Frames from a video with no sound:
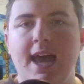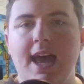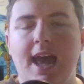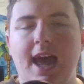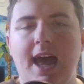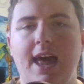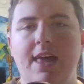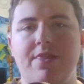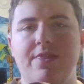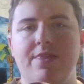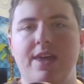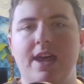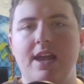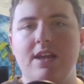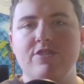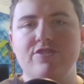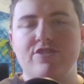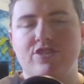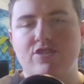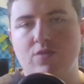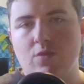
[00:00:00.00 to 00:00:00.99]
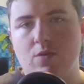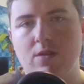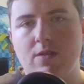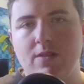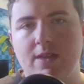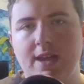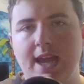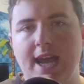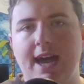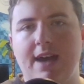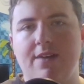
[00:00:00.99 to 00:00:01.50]
And then
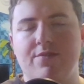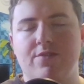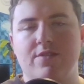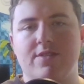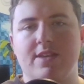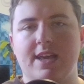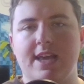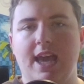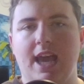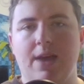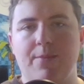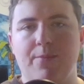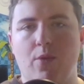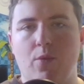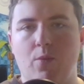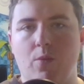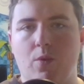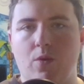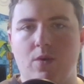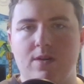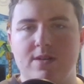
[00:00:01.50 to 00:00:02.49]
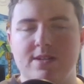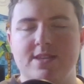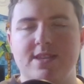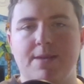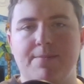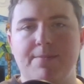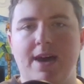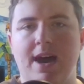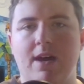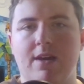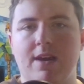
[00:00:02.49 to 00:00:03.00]
shortly after the Game Awards,
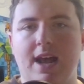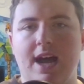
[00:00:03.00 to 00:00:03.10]
about,